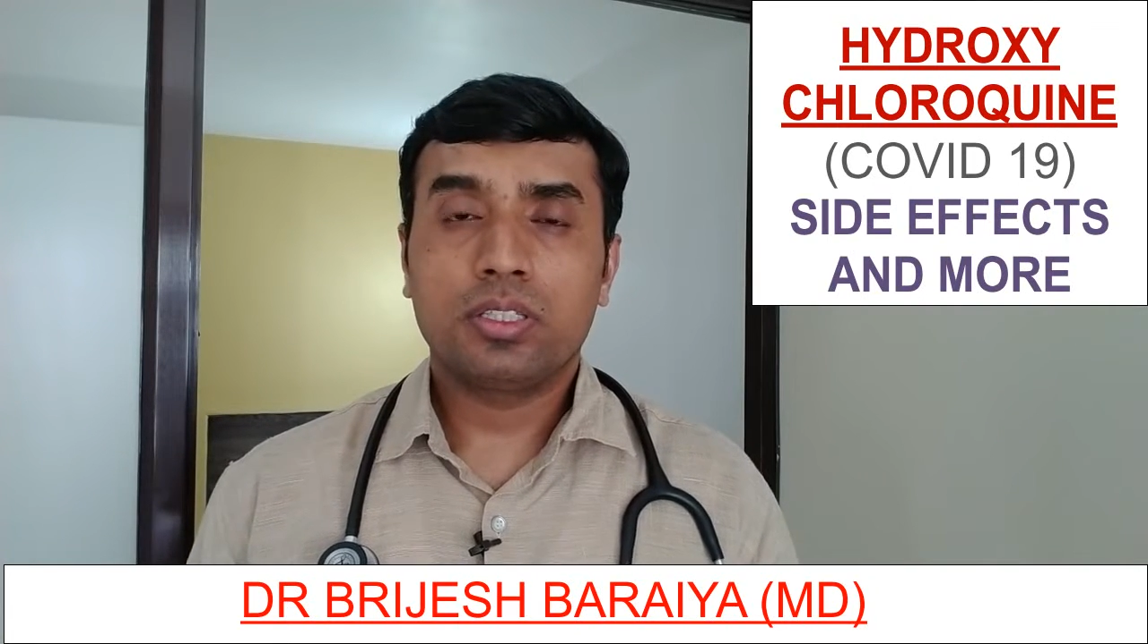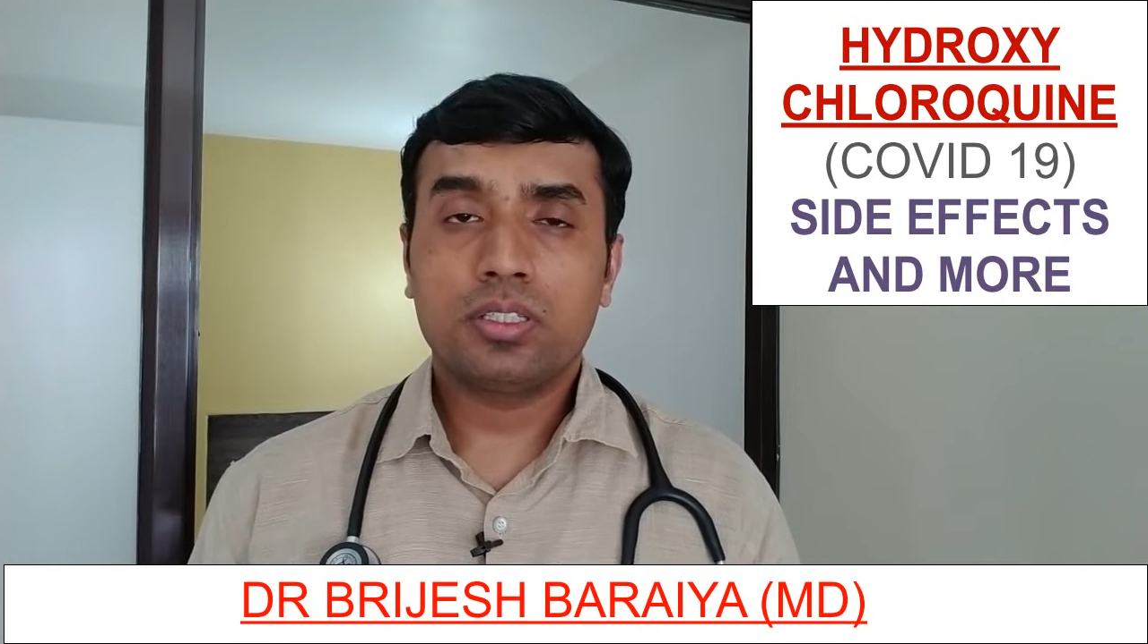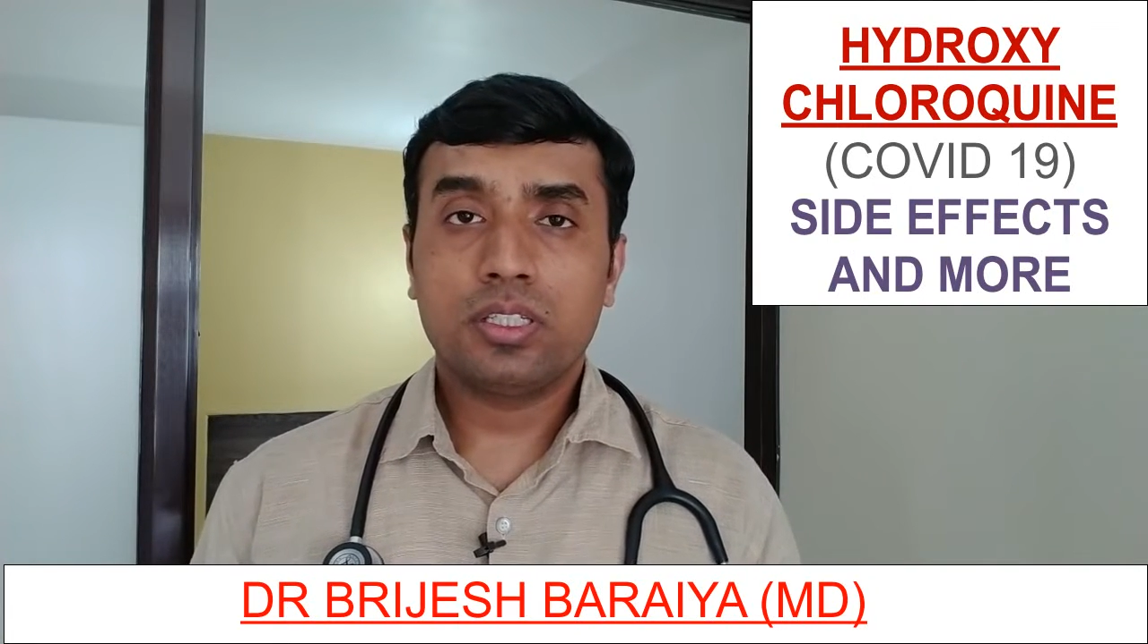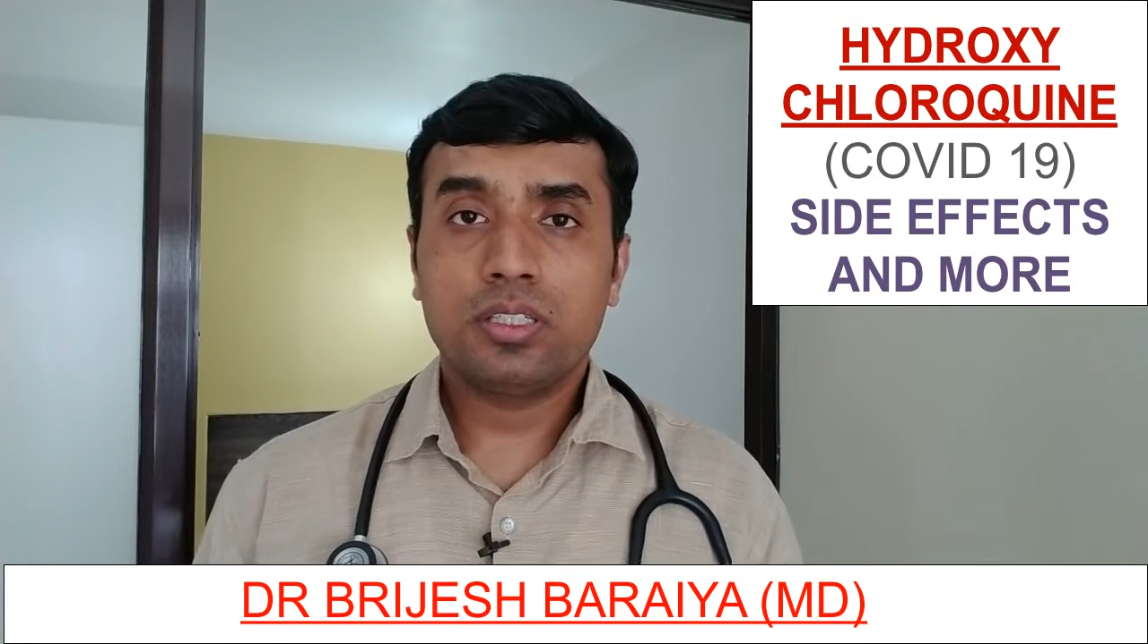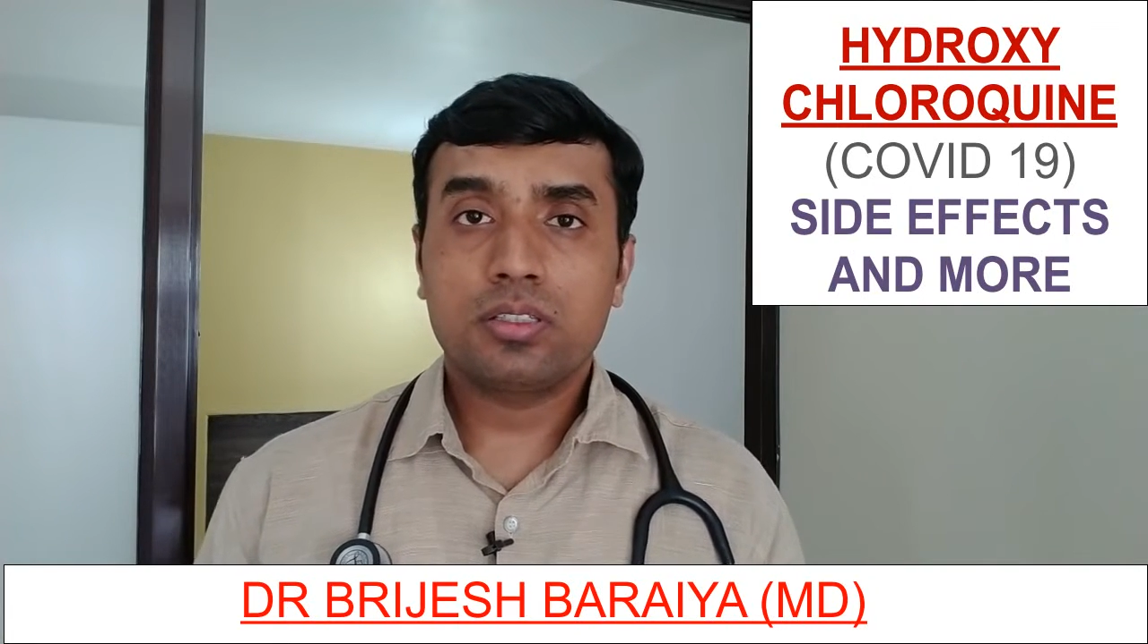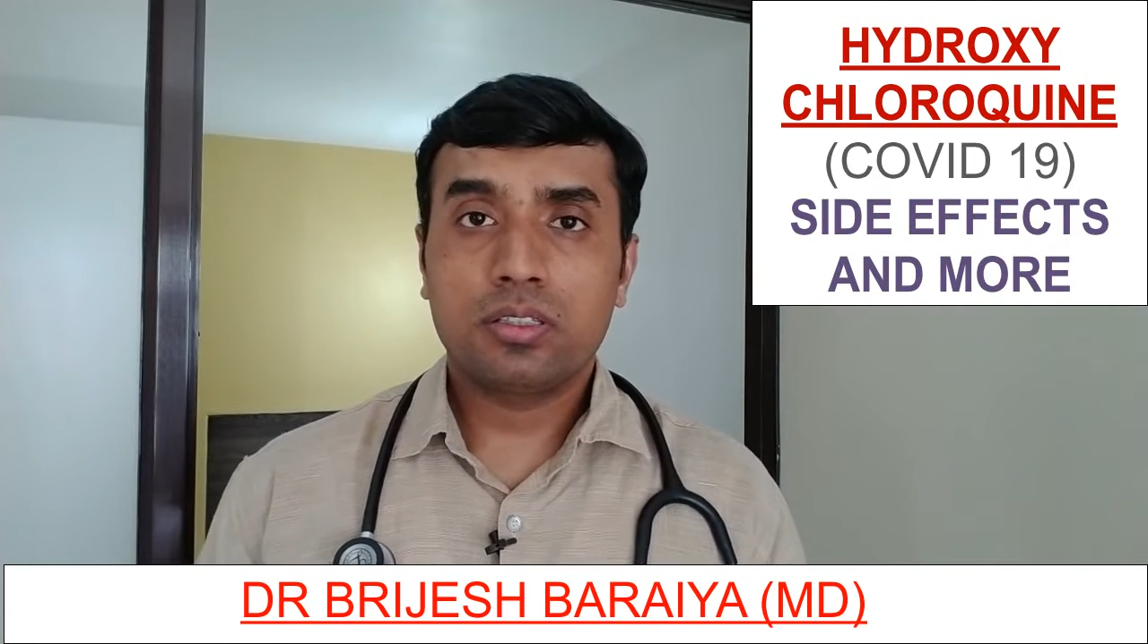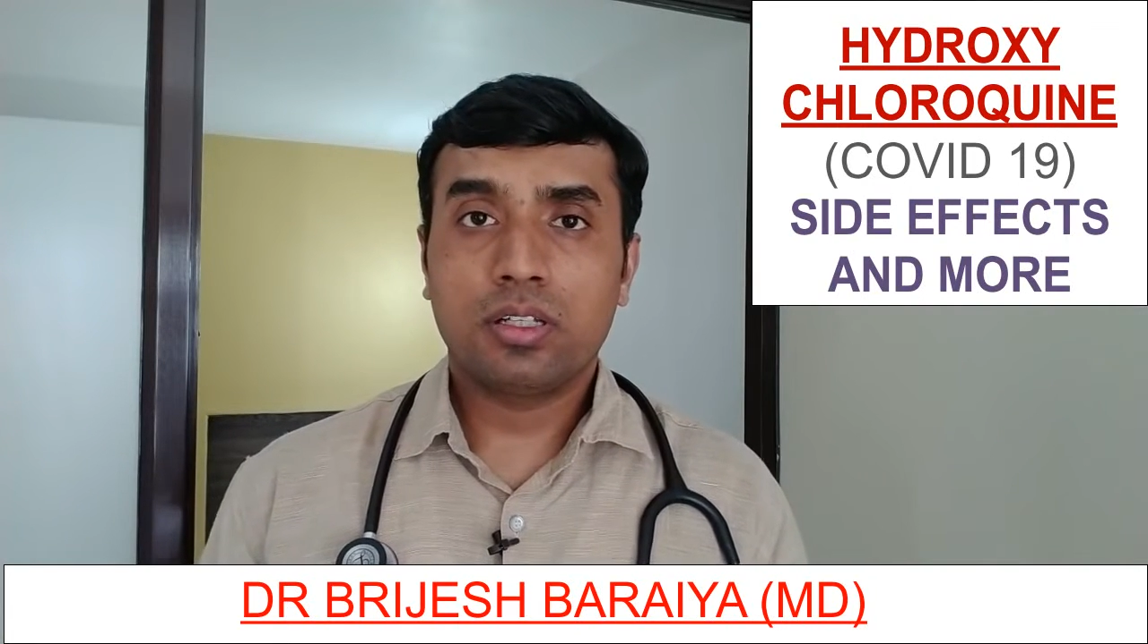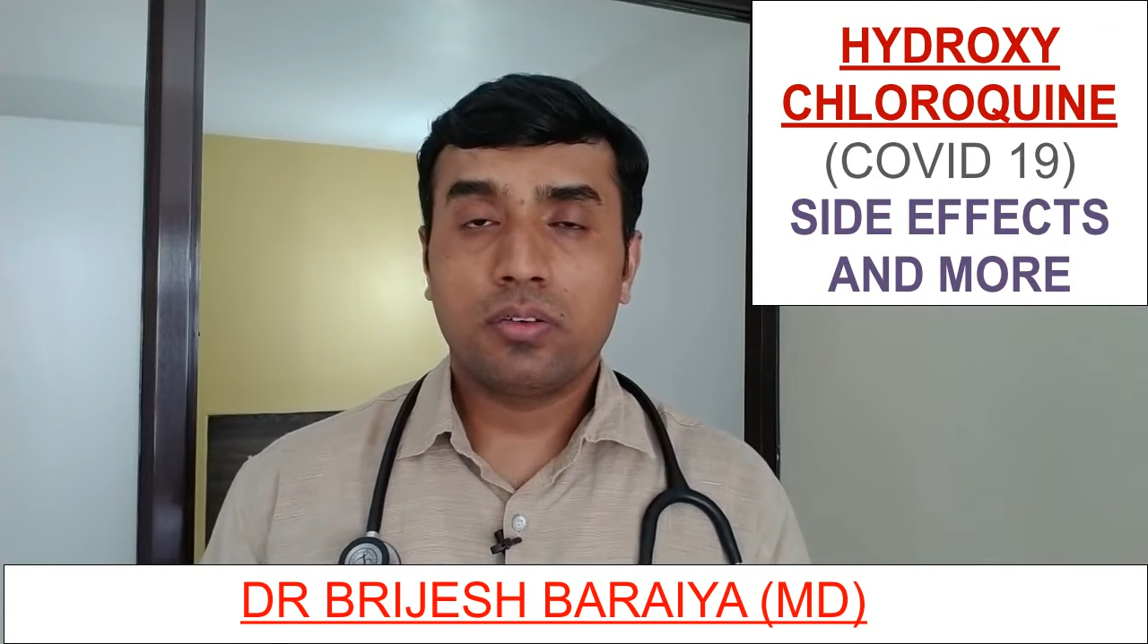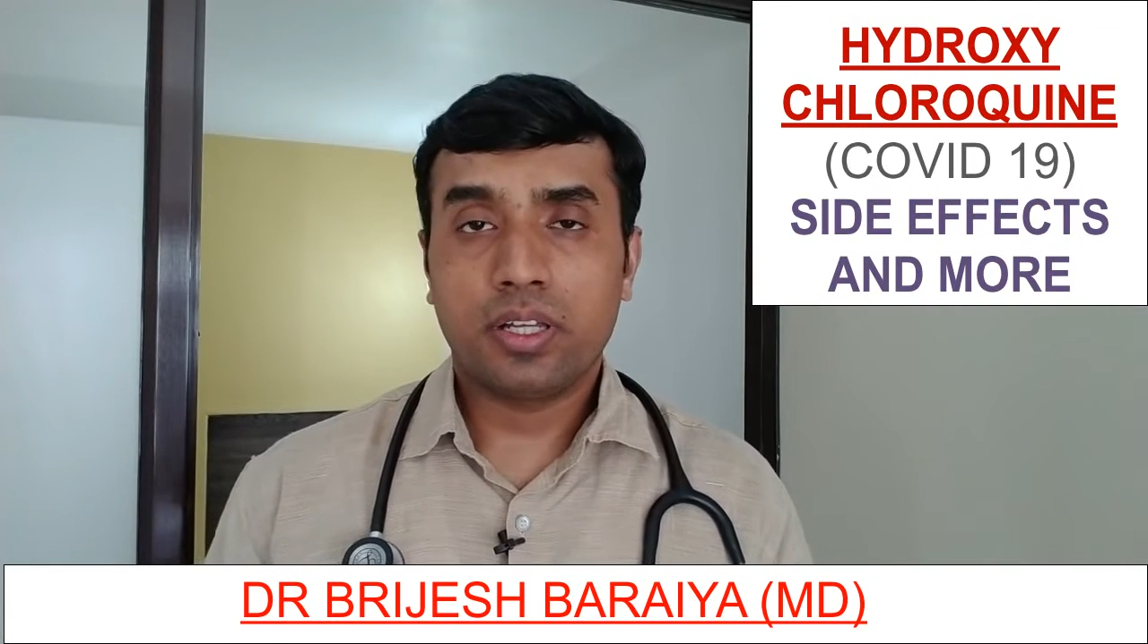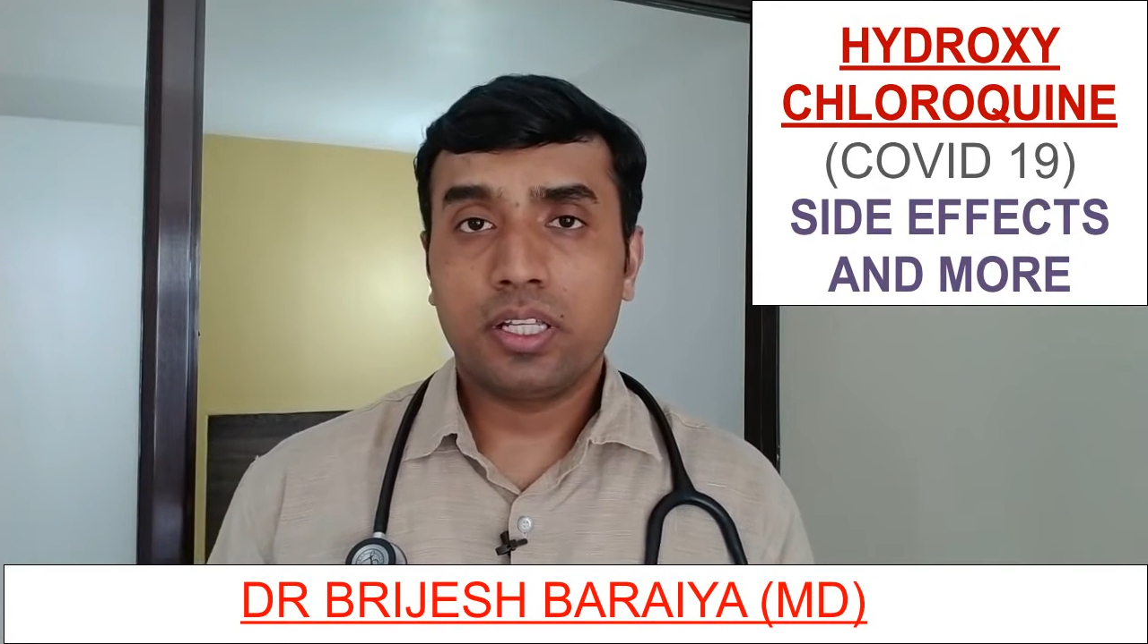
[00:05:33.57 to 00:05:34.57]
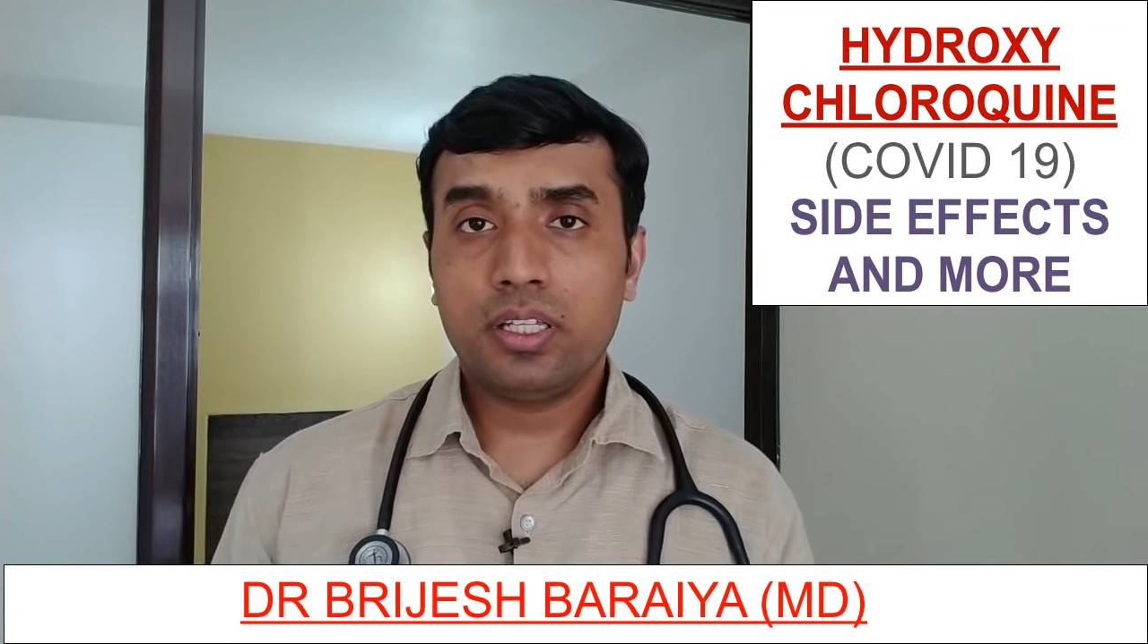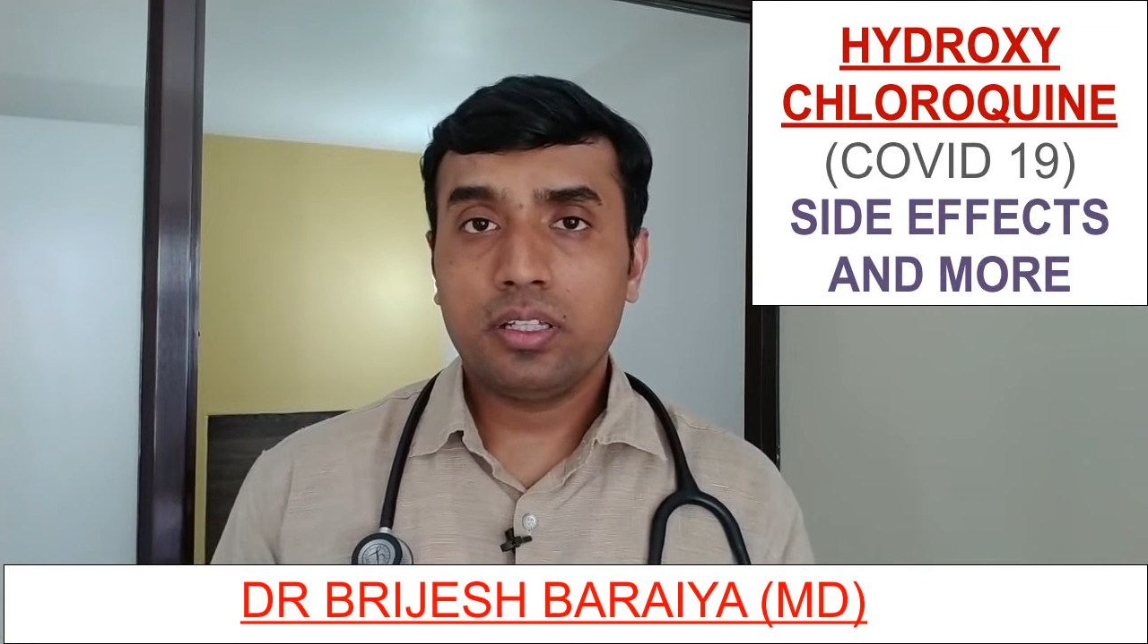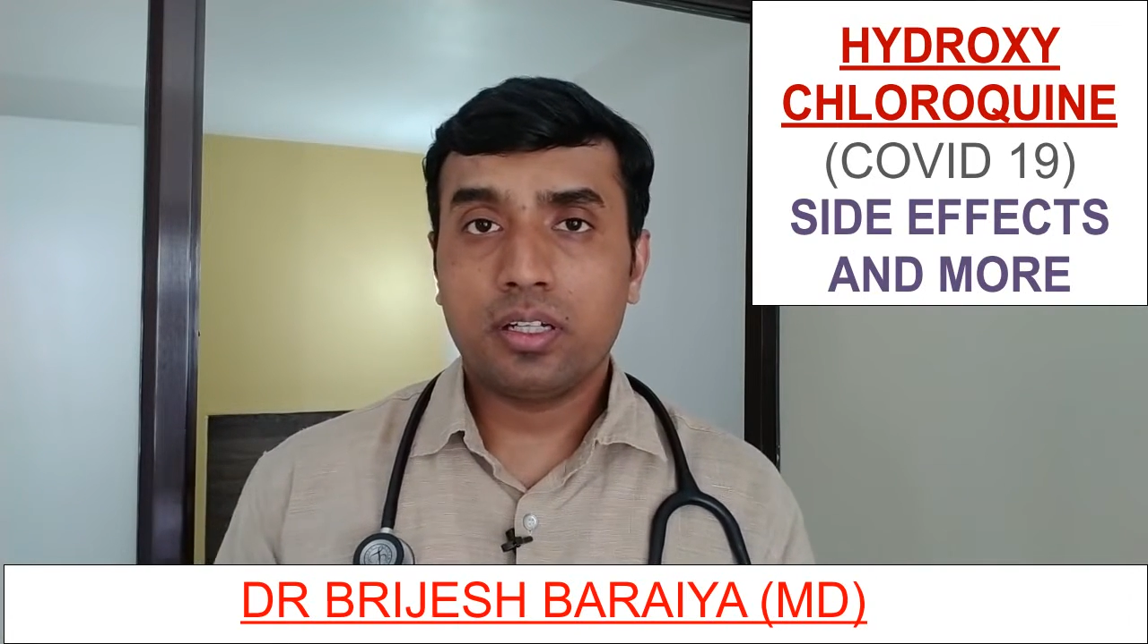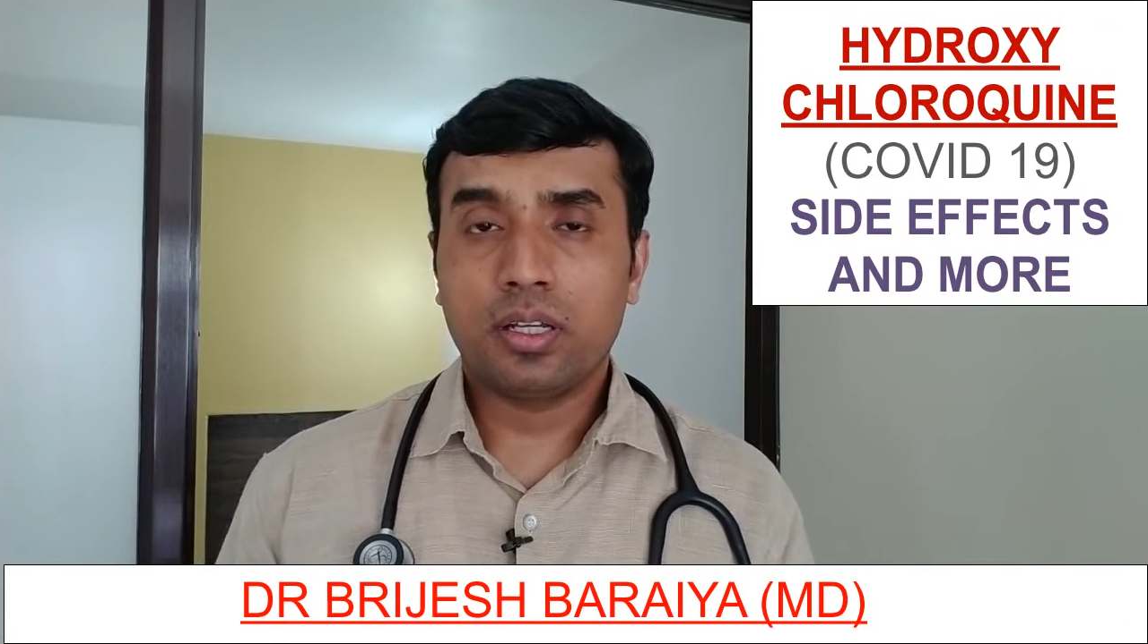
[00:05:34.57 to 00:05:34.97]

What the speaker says: this is the very